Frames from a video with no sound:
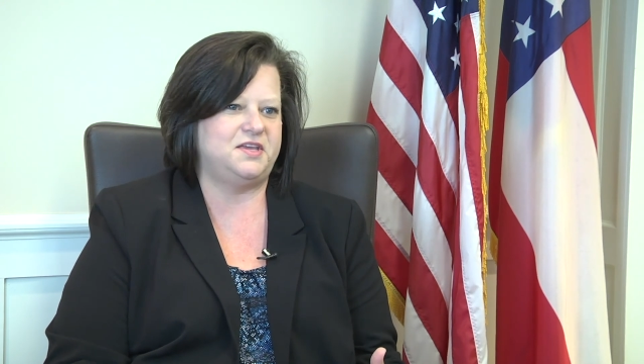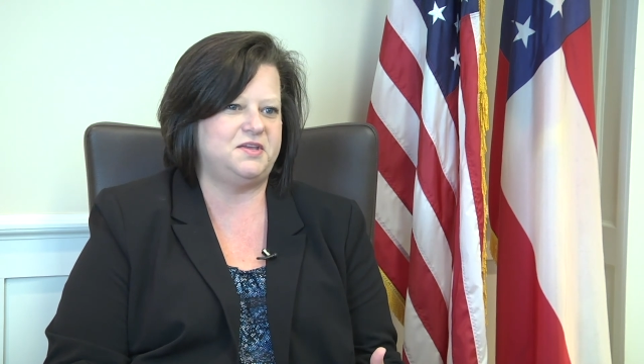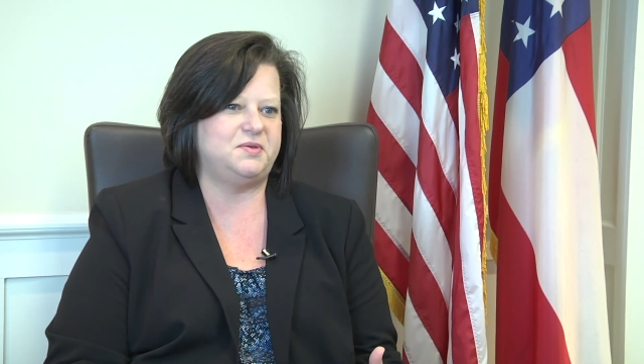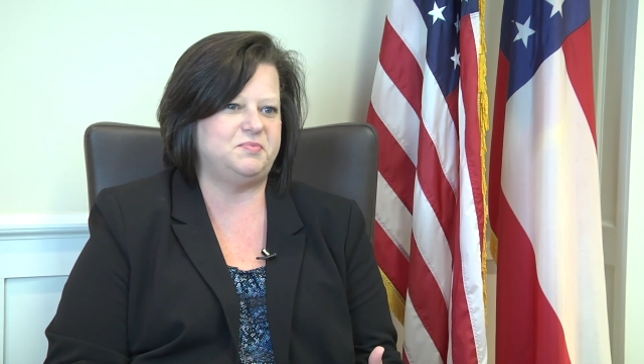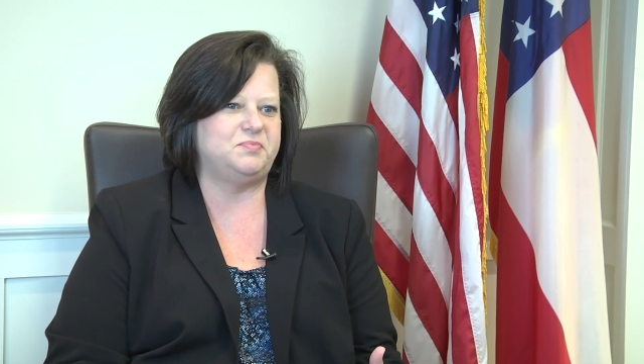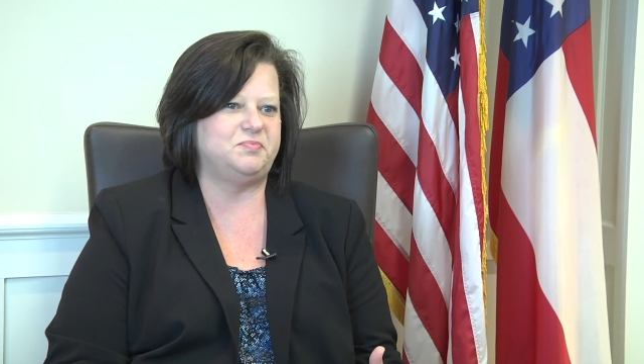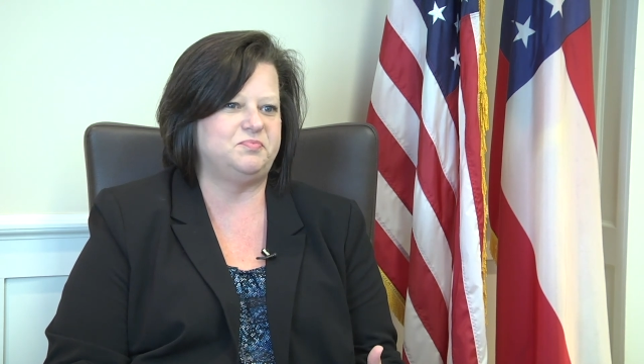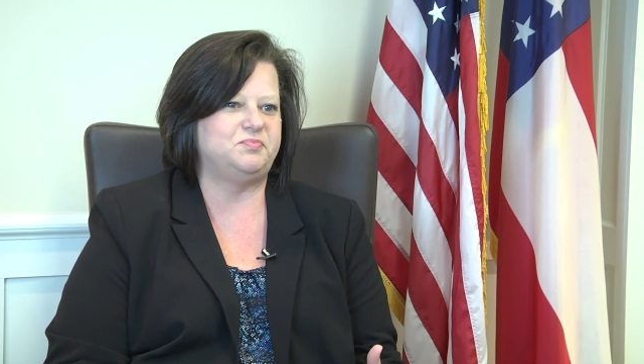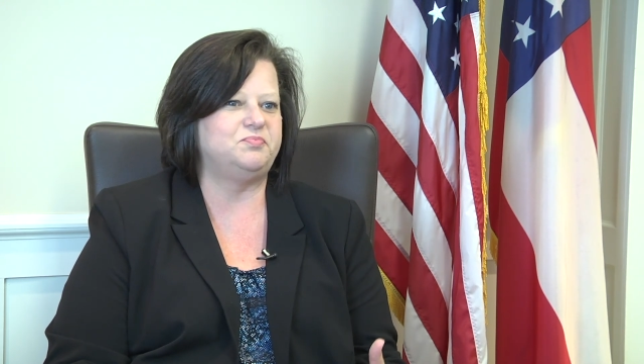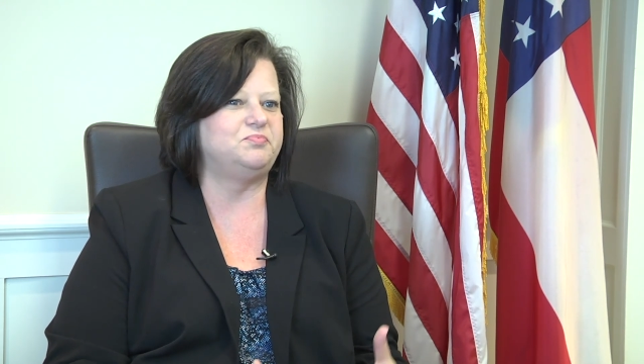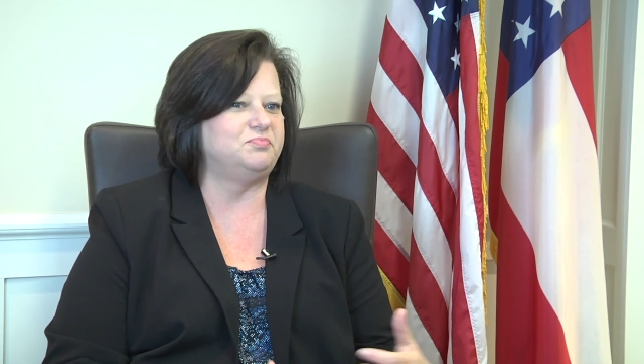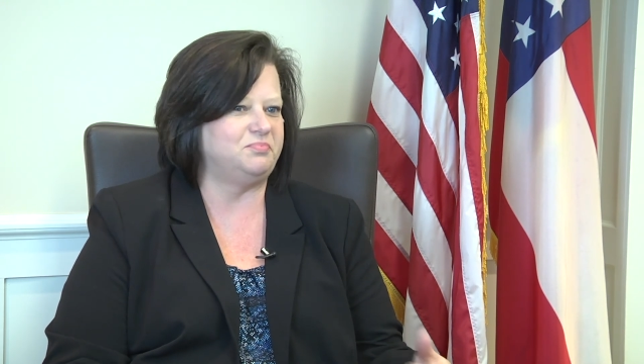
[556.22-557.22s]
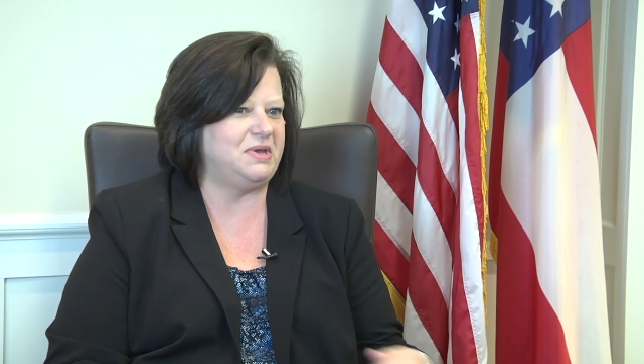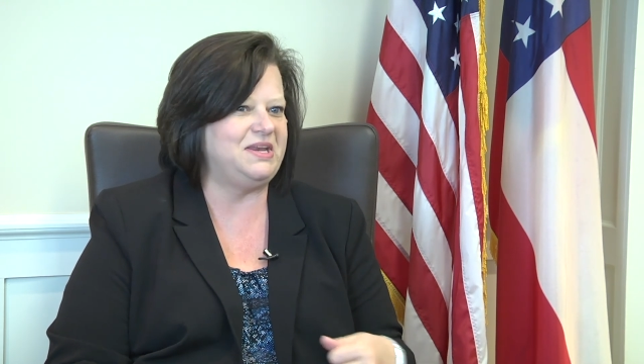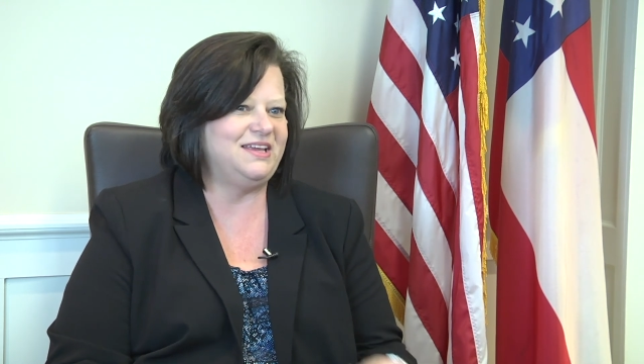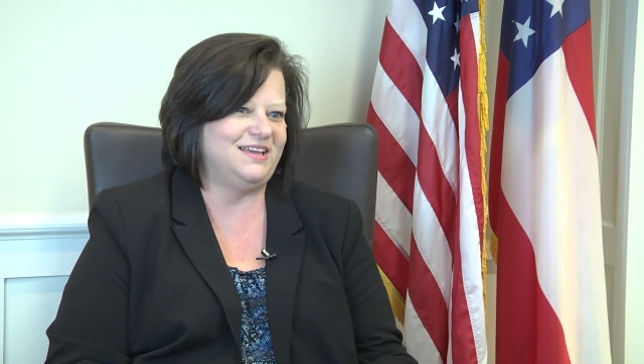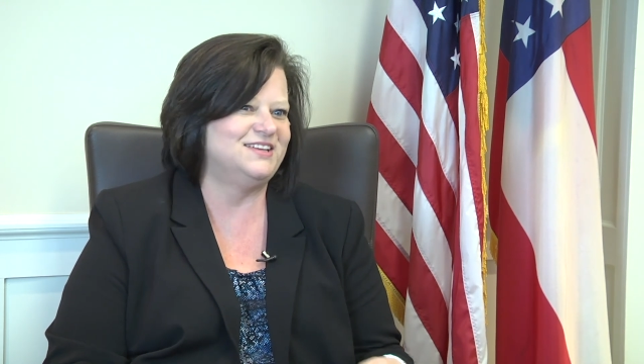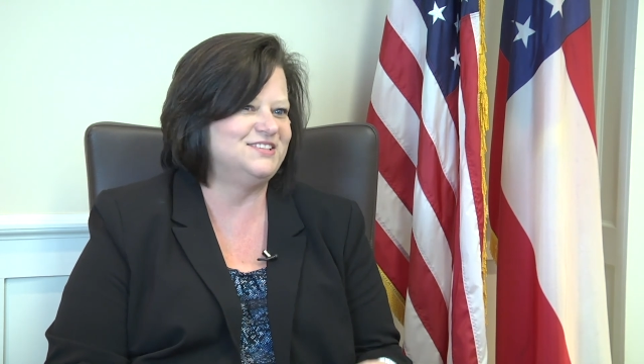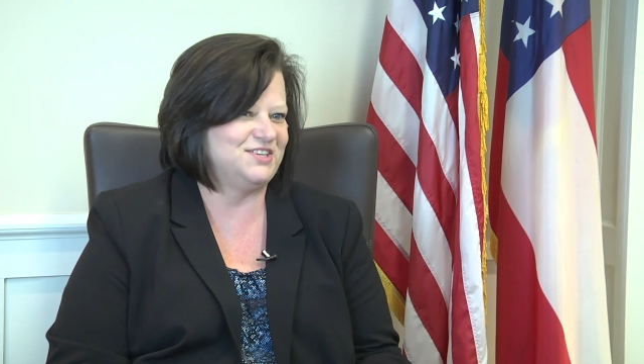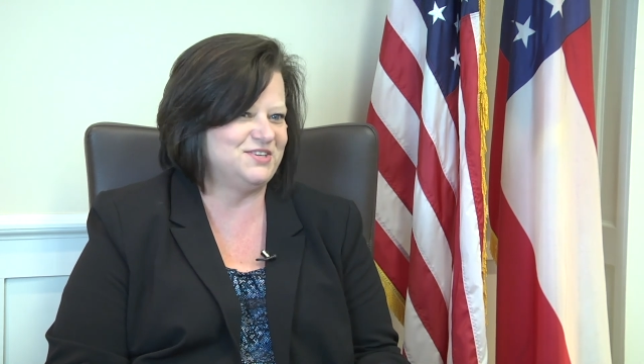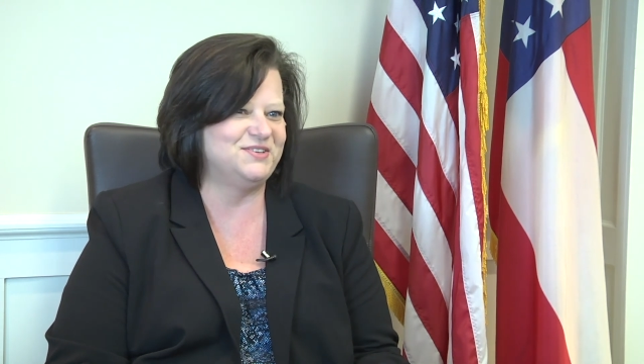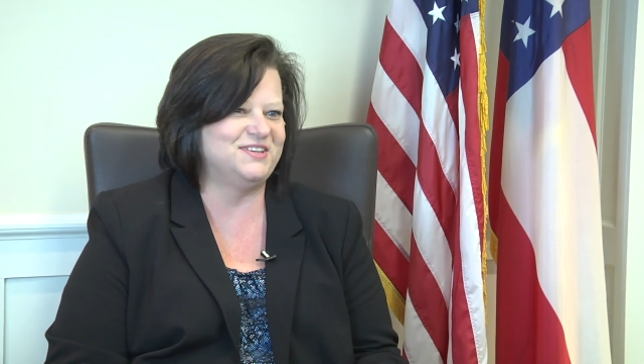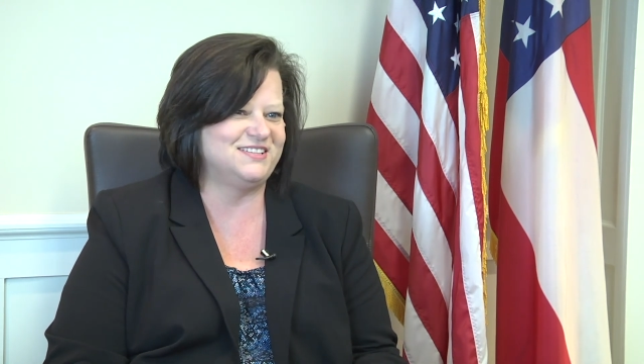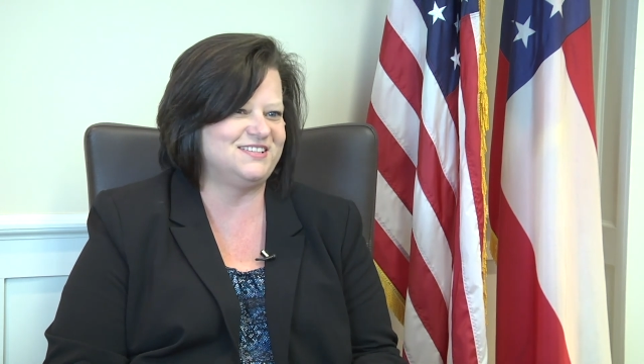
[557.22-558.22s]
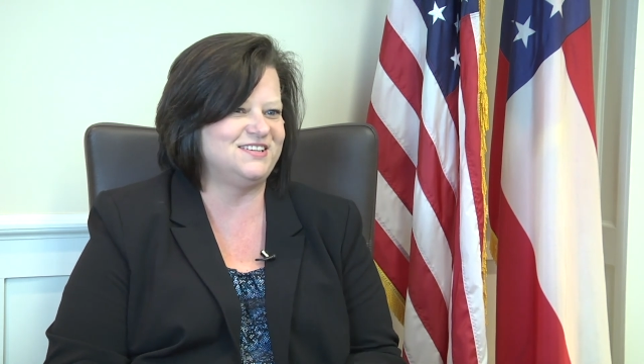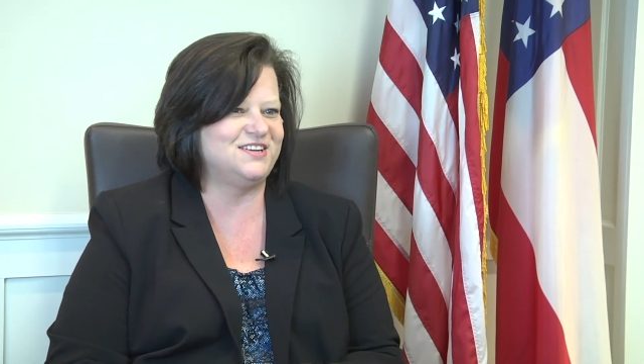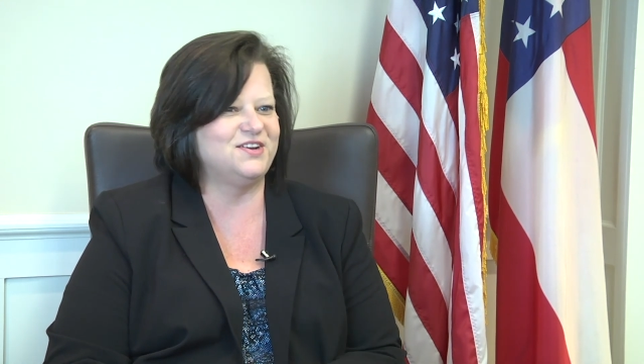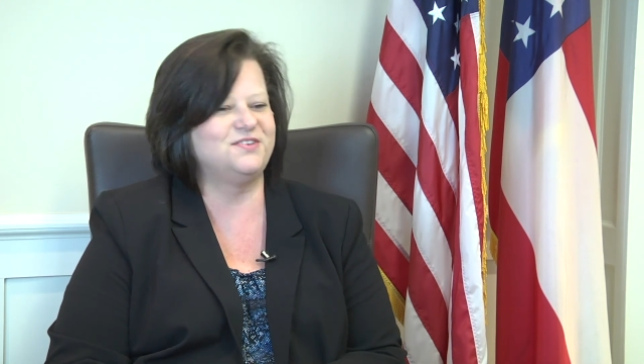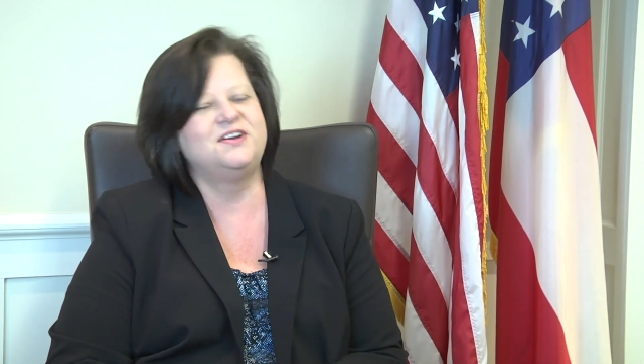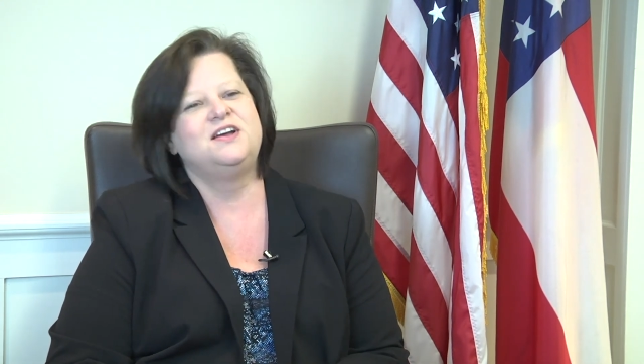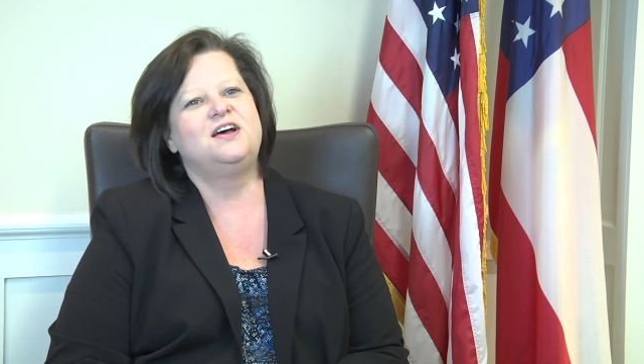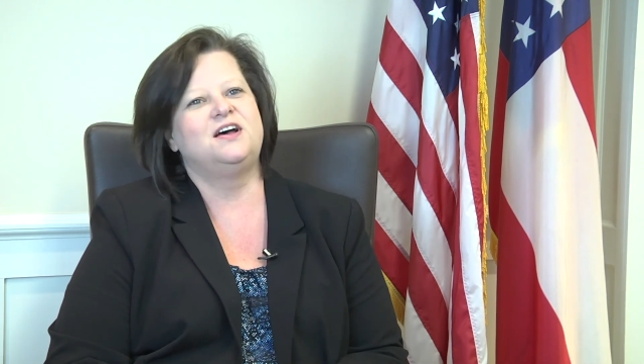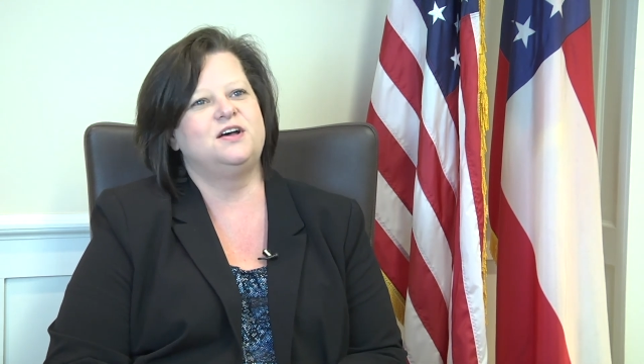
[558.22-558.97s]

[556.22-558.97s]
keep beating into us, you know,